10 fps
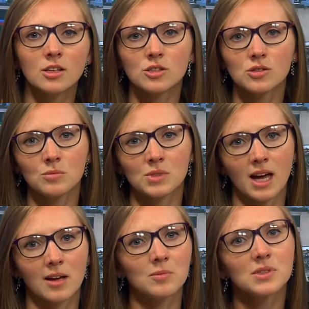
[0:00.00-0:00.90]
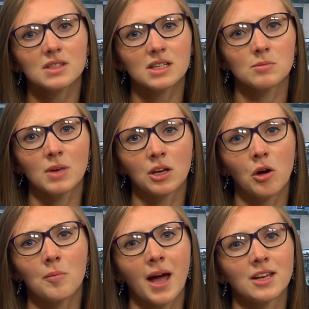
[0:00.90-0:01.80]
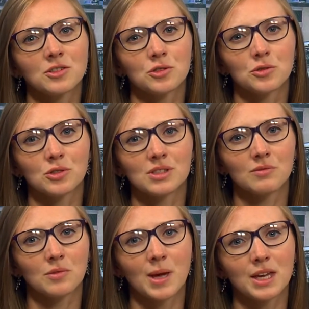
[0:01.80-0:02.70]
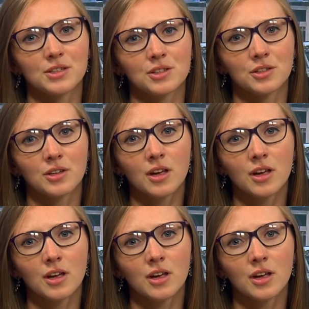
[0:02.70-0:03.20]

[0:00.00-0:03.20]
Sometimes these may not match the trust's information,